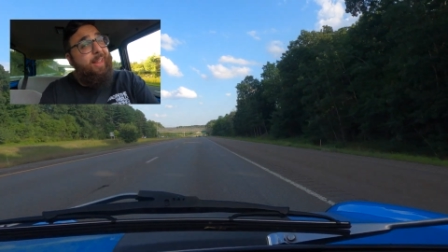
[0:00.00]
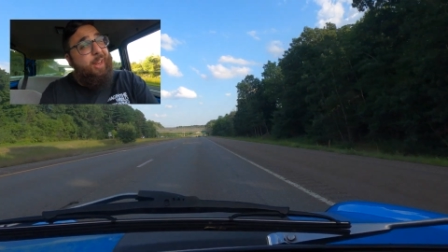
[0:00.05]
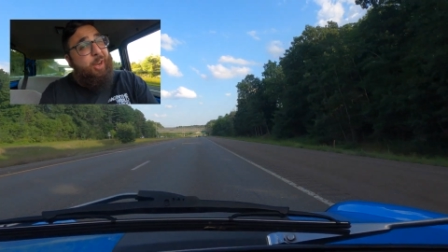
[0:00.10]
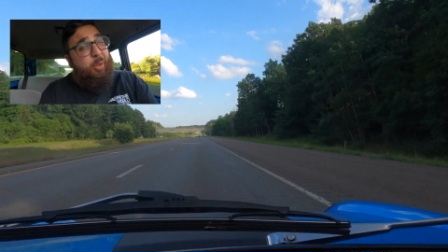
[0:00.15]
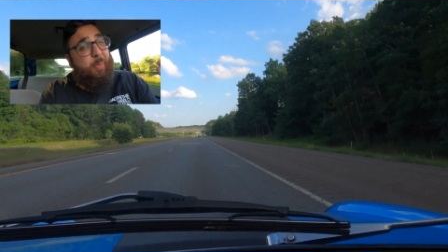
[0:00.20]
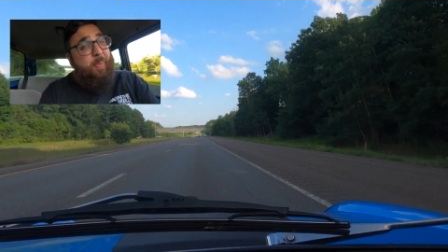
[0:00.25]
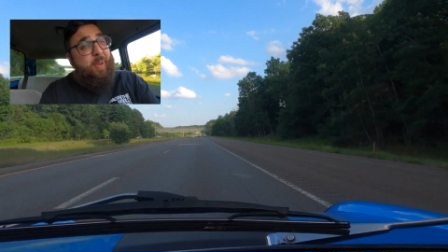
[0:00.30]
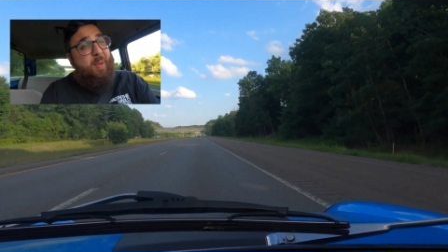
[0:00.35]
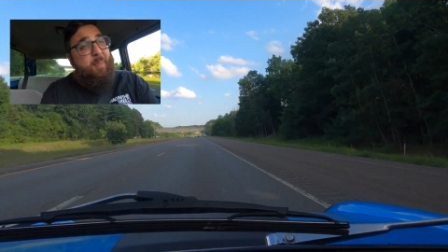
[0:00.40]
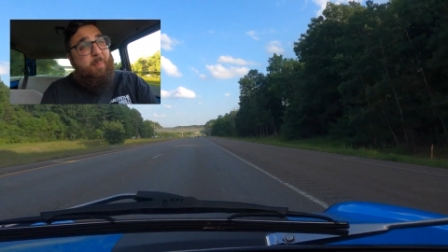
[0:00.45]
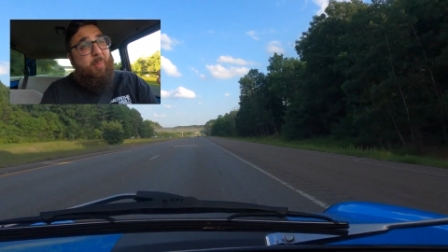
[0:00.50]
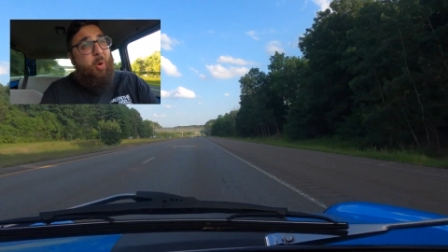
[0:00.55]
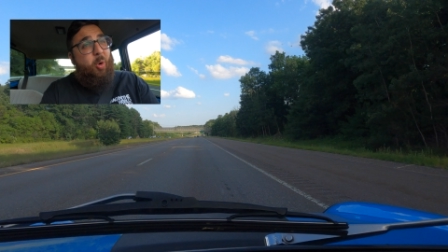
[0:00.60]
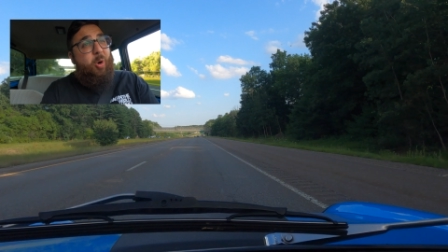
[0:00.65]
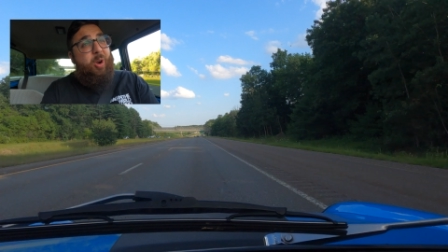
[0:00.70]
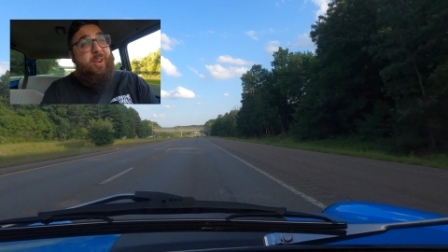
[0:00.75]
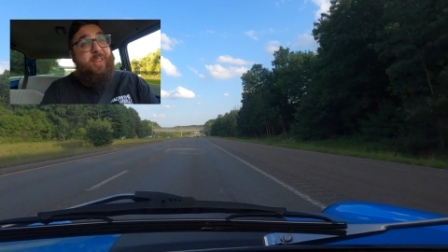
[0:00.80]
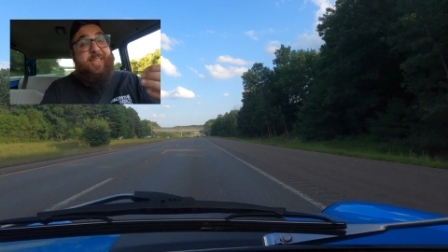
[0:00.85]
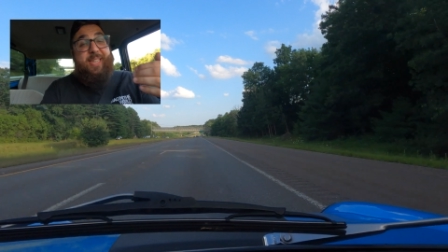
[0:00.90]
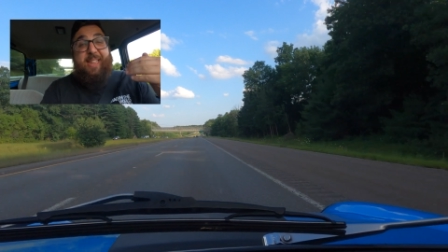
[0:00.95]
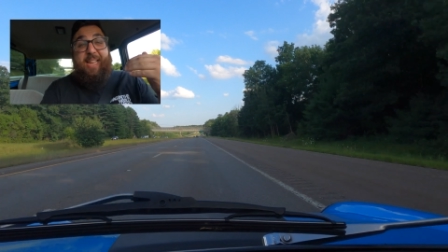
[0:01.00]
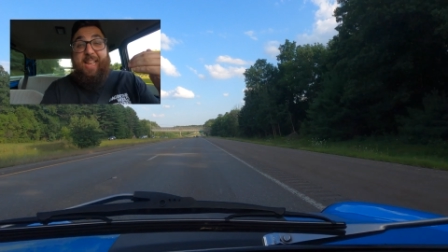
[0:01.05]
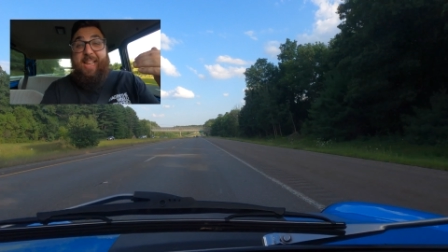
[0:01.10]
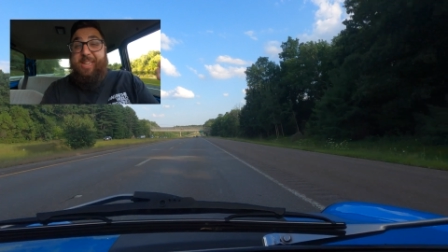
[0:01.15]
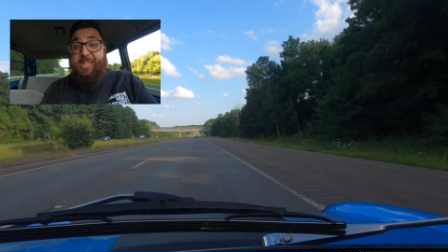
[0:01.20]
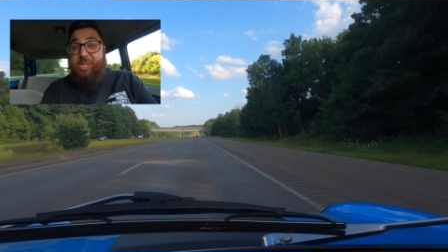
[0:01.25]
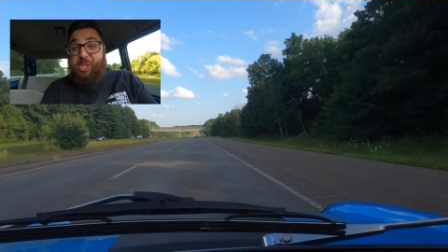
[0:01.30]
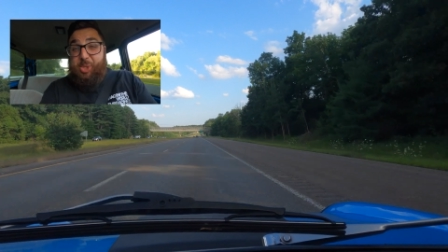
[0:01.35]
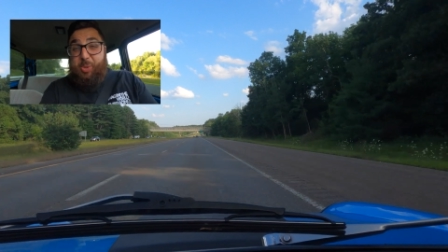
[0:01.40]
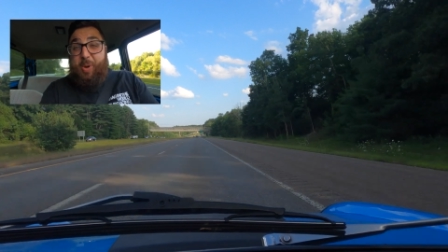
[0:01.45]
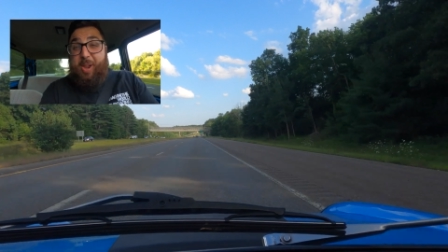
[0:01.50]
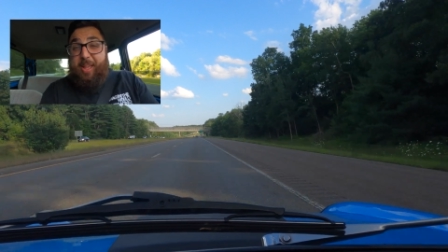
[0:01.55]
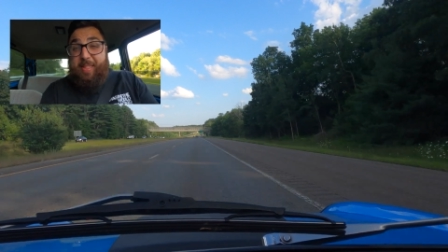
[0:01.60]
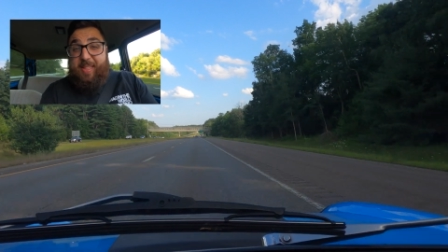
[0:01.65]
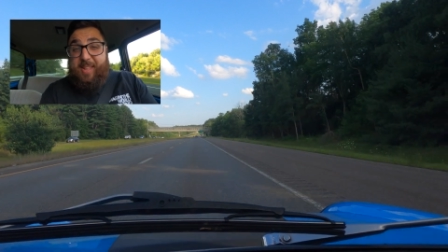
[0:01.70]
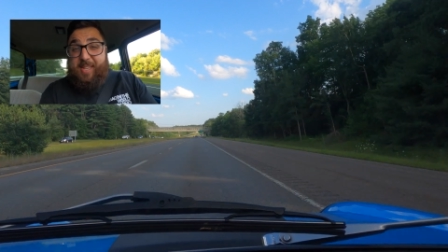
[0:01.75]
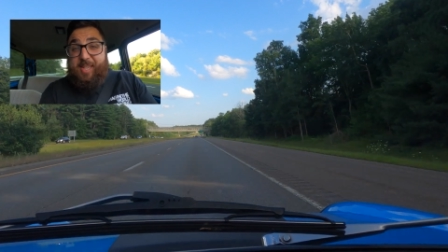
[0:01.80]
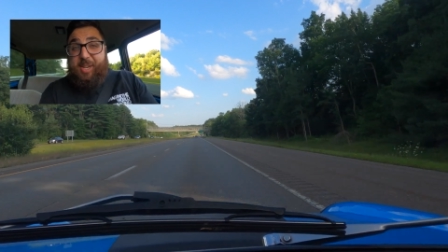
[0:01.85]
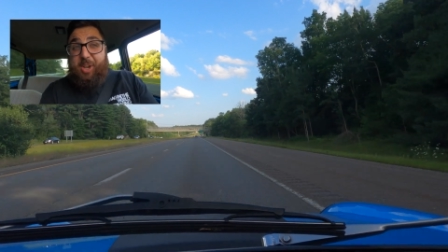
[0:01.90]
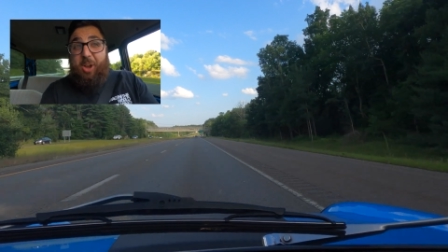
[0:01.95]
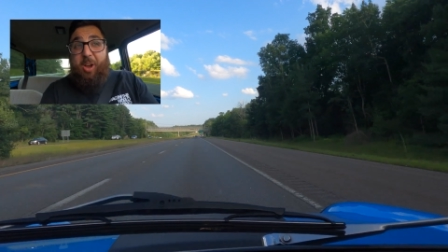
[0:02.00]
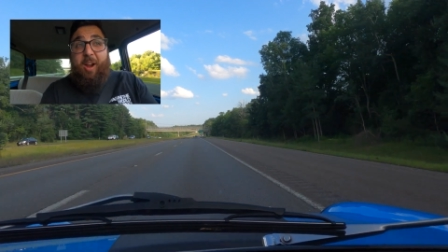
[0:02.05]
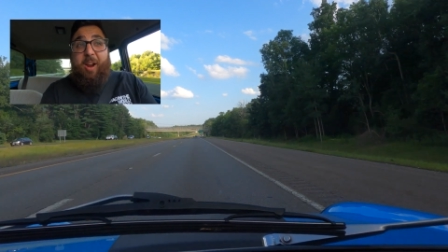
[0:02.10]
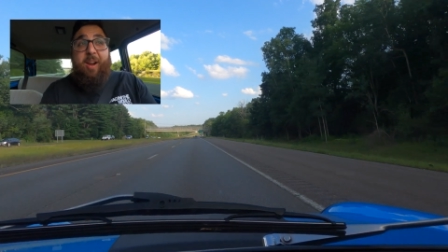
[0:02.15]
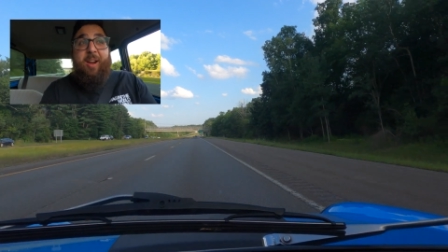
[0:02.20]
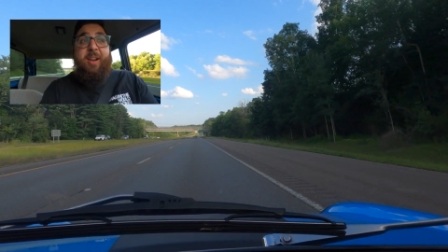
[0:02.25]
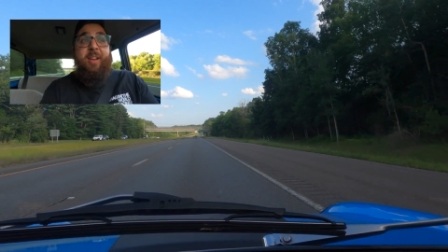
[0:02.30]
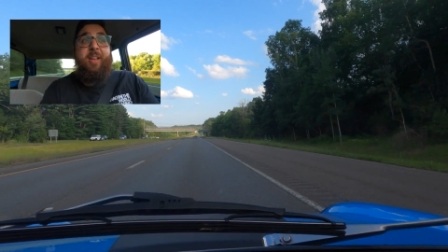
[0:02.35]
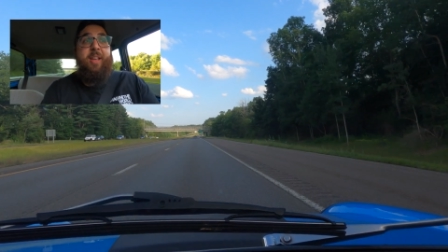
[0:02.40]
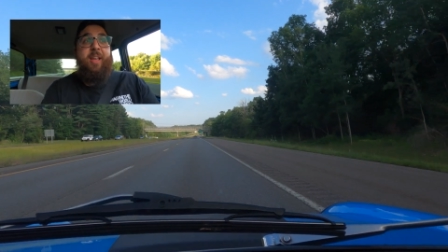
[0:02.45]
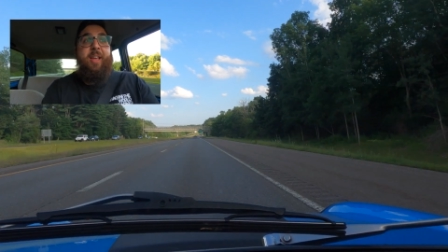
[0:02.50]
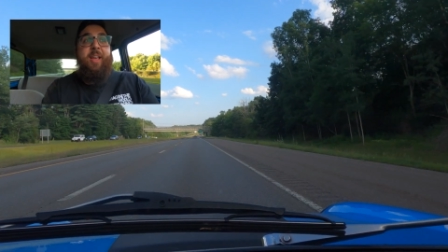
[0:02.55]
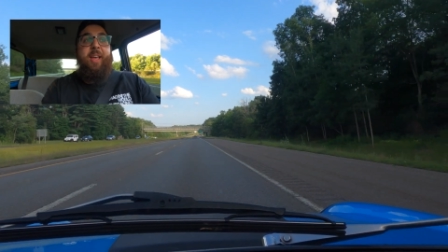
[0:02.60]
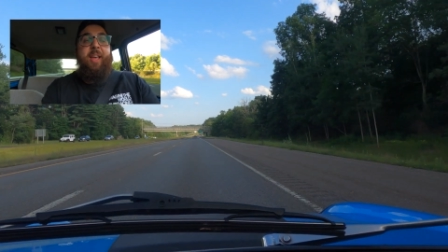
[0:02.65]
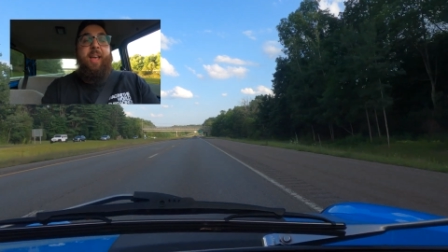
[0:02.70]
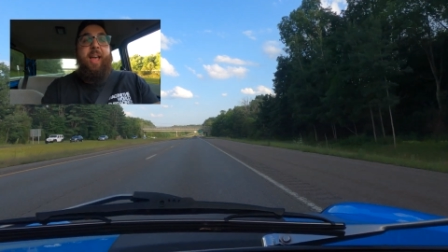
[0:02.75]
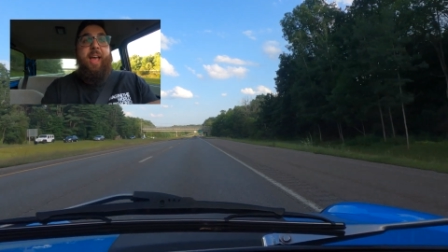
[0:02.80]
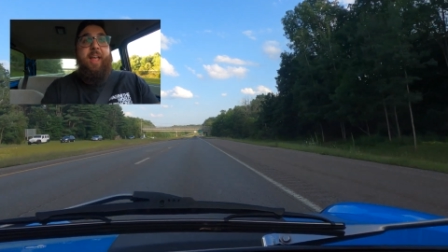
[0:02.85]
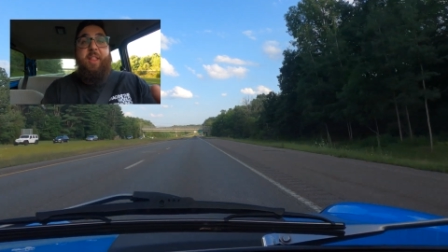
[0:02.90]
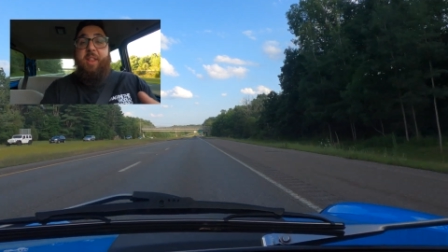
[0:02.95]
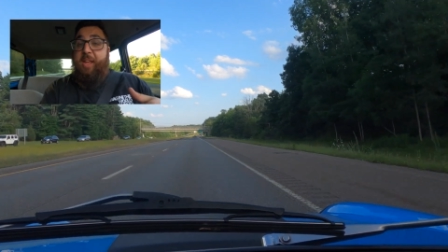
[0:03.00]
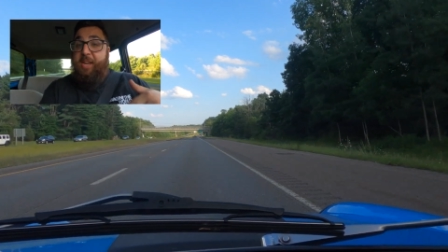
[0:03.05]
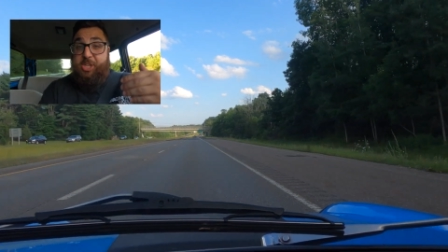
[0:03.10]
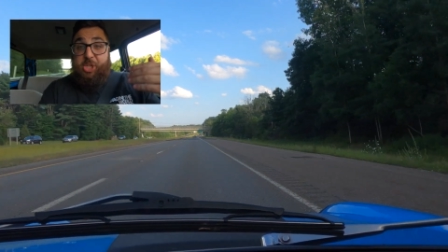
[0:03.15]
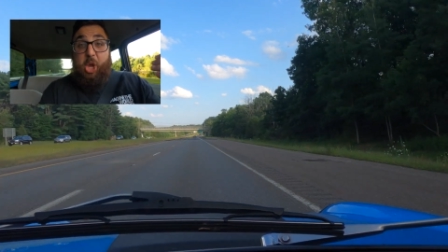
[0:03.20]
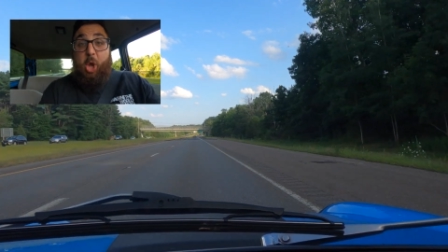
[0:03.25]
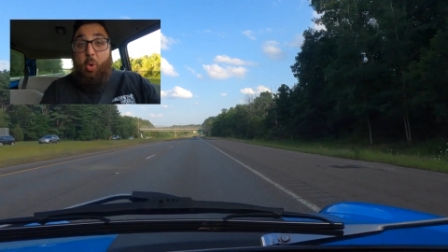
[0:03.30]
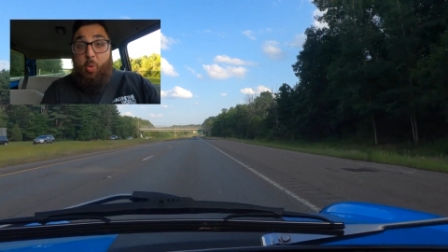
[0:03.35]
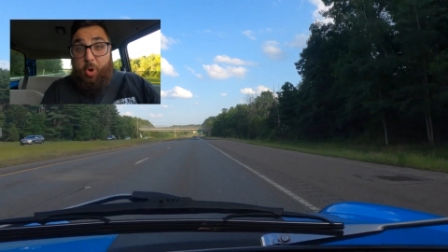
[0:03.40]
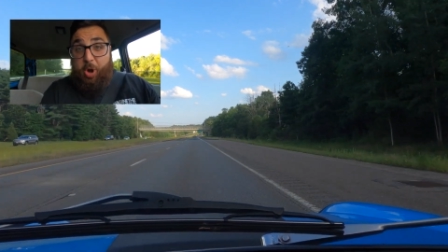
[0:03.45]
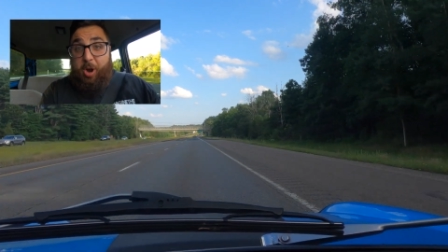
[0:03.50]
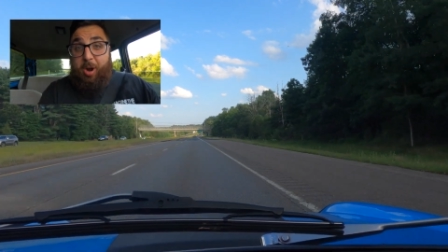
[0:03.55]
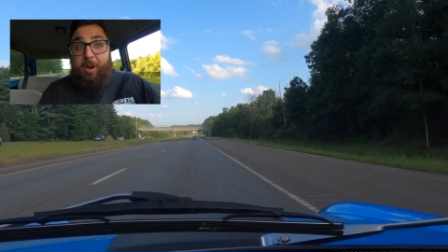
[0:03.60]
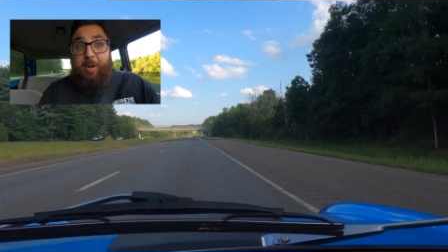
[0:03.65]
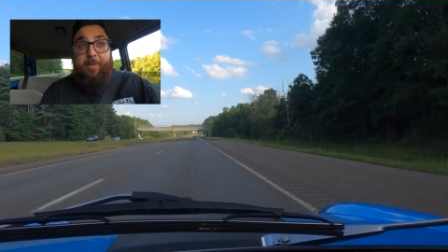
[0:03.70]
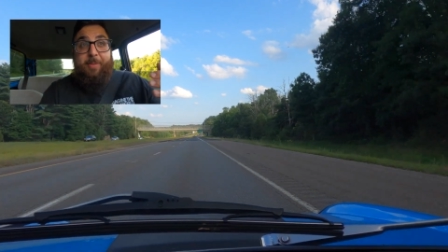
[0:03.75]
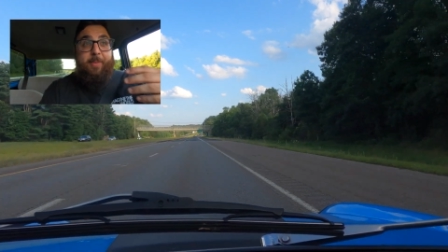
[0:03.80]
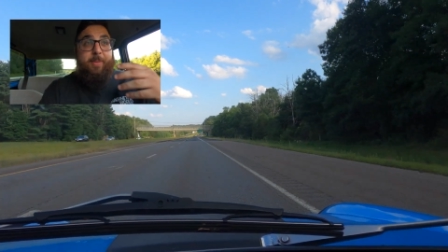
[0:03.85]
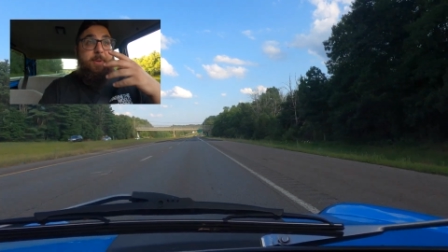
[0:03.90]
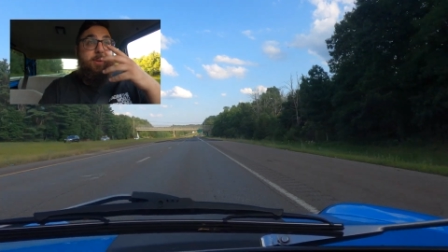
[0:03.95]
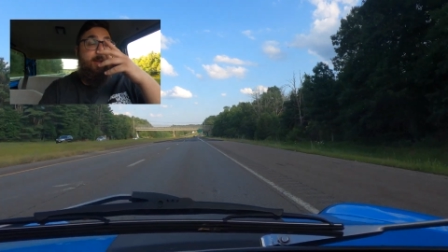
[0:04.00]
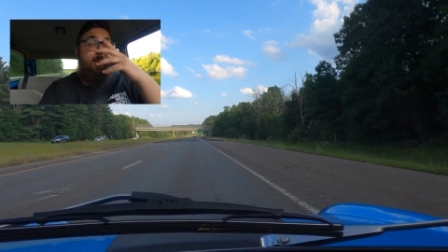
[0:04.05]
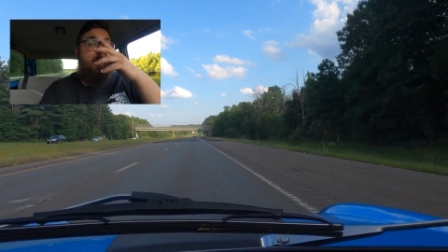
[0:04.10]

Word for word: little bit more into the history of this car and its owner